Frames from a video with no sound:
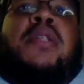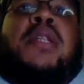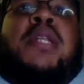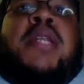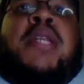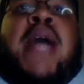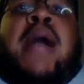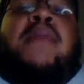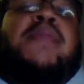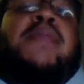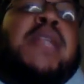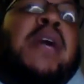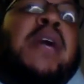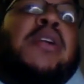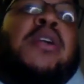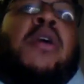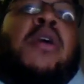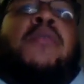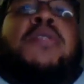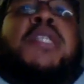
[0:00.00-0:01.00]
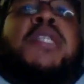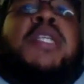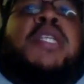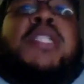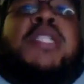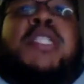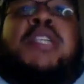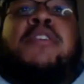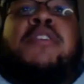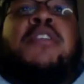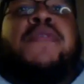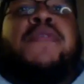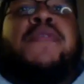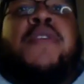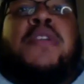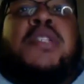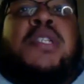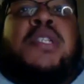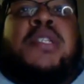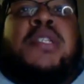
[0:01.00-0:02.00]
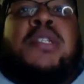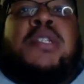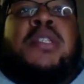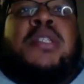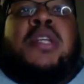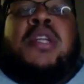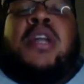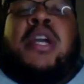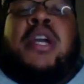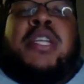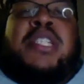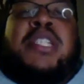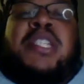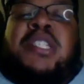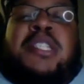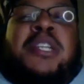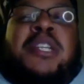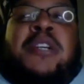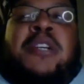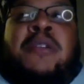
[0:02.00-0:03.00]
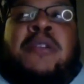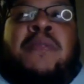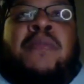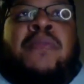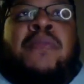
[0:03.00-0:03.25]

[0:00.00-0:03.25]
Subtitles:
Doc was out coached in the series versus the Nuggets this year.